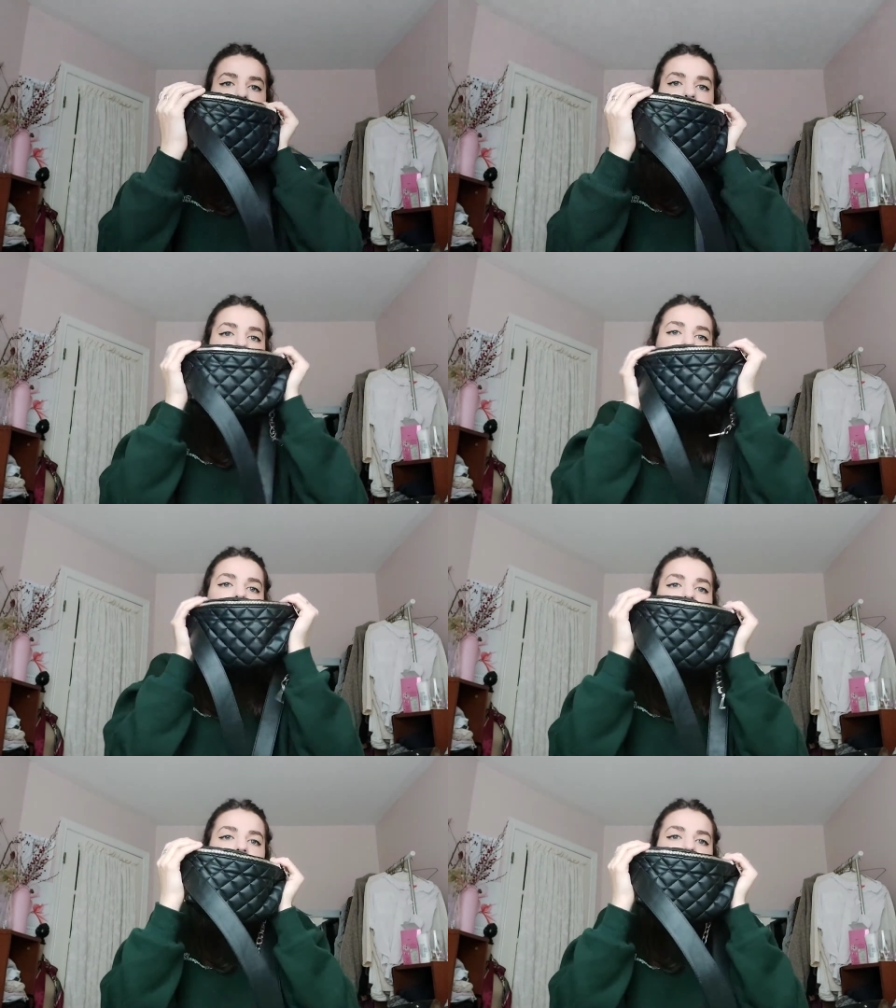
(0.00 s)
Blah,
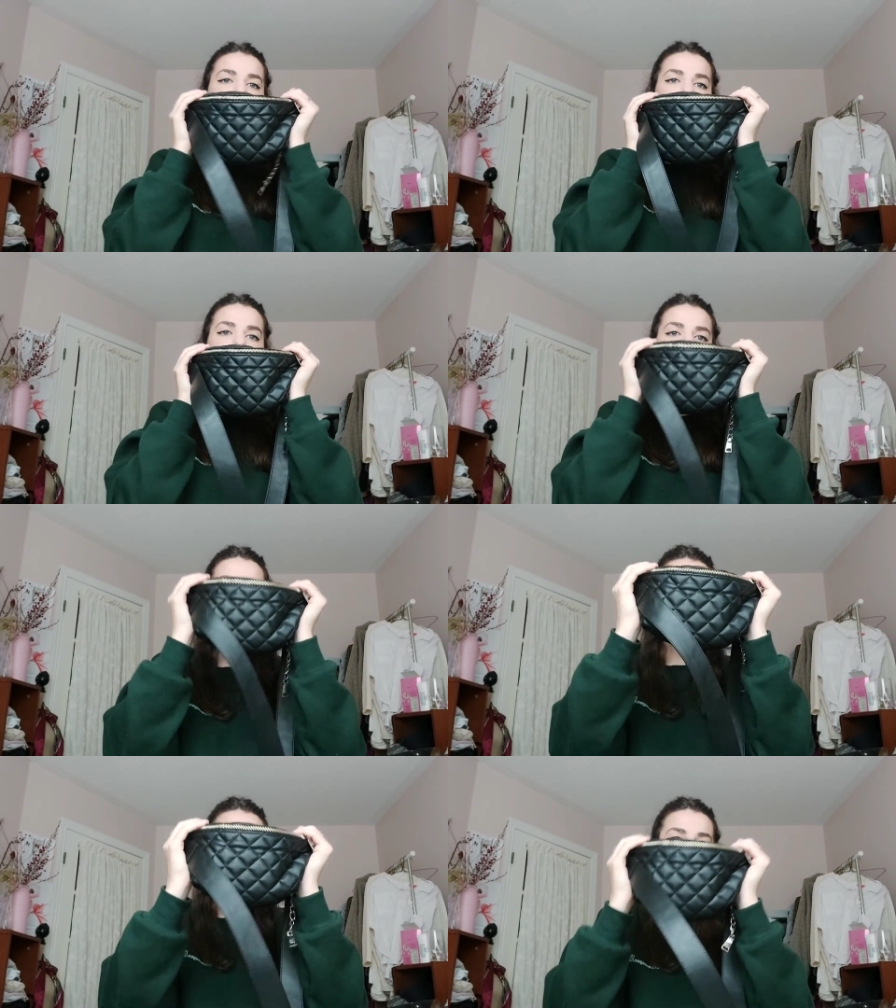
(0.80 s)
blah, blah, blah,
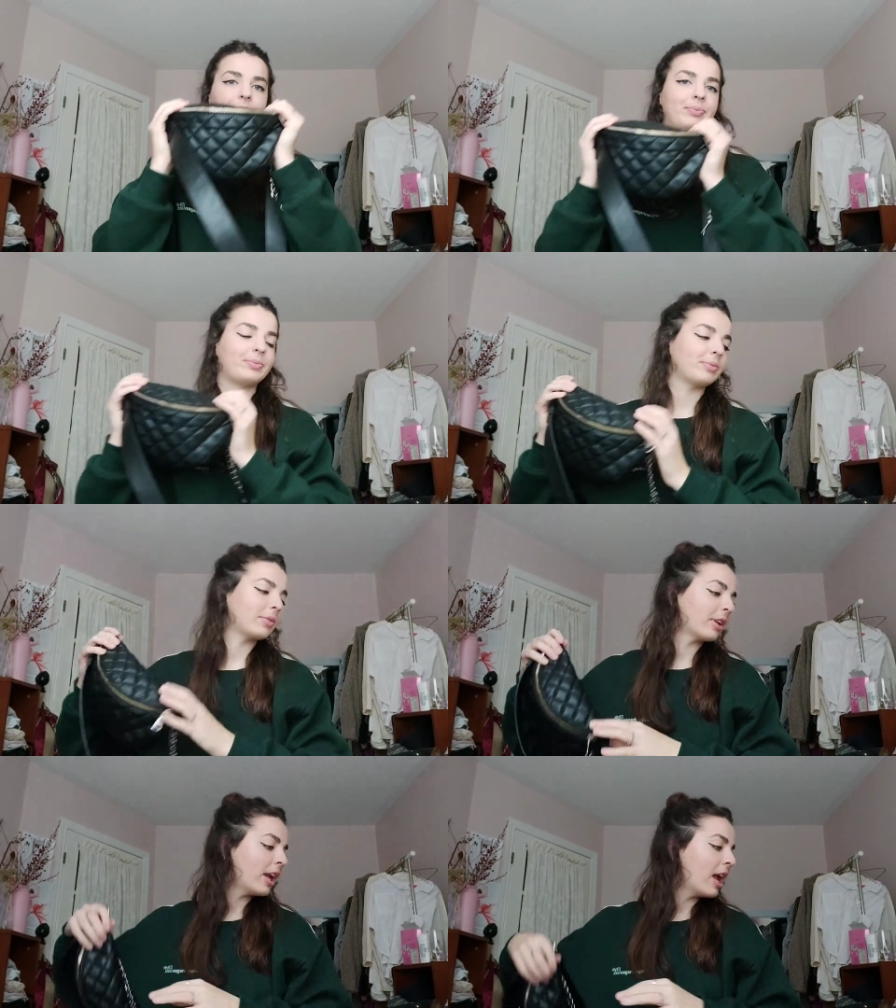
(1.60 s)
blah.
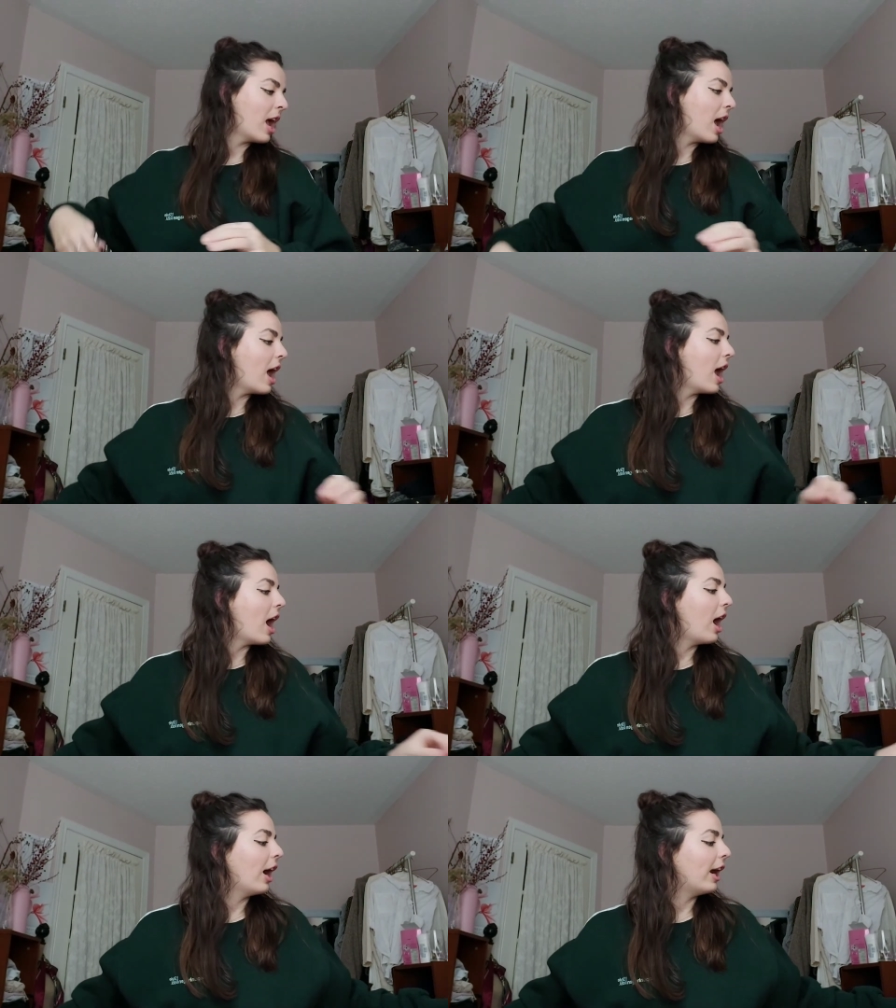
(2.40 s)

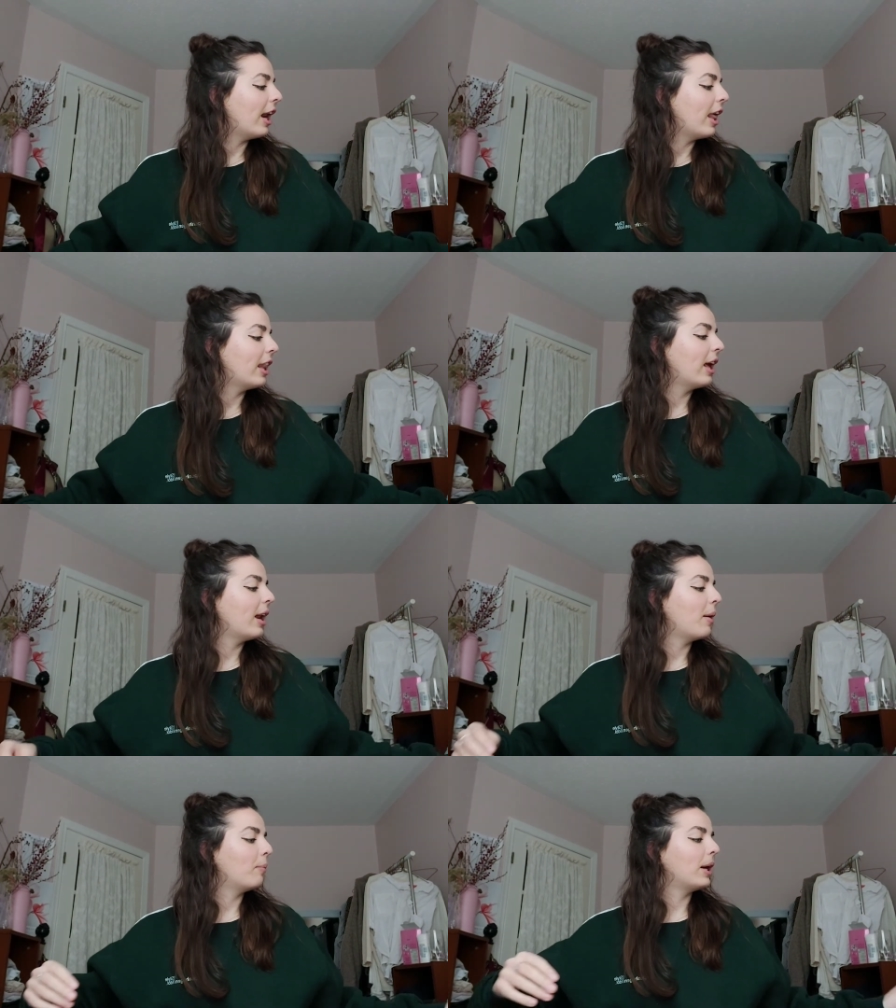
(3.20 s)
Alright, and
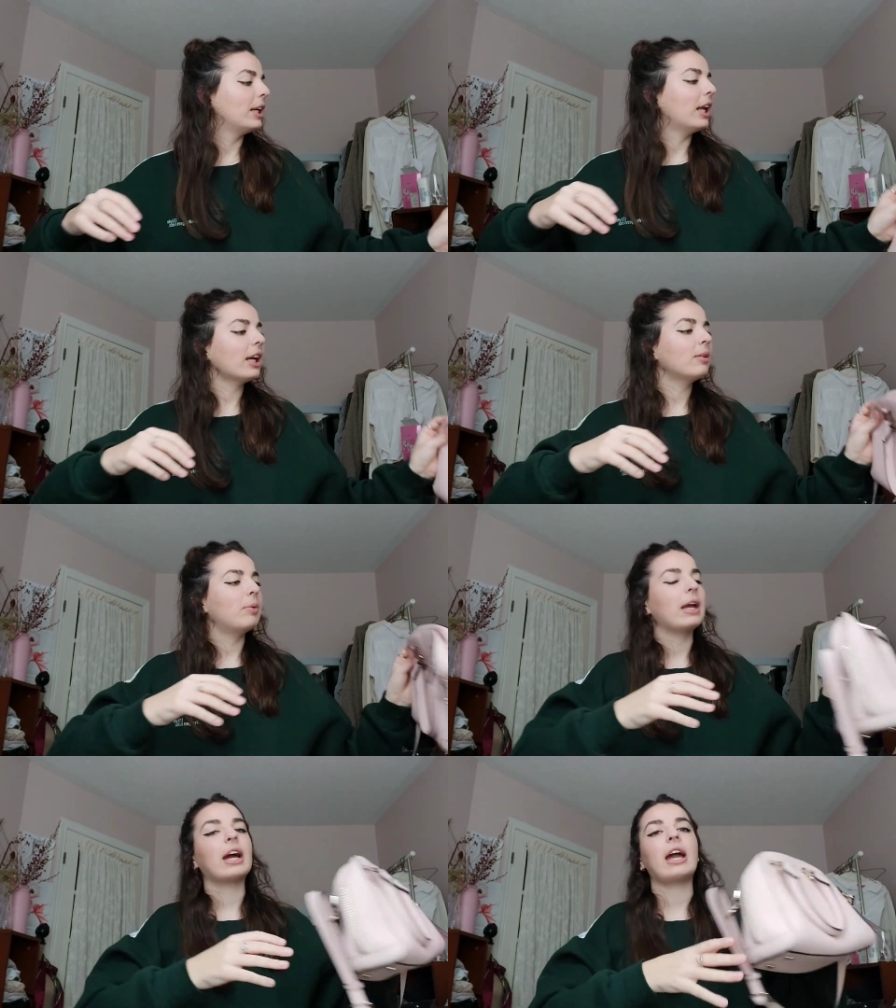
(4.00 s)
then my next bag I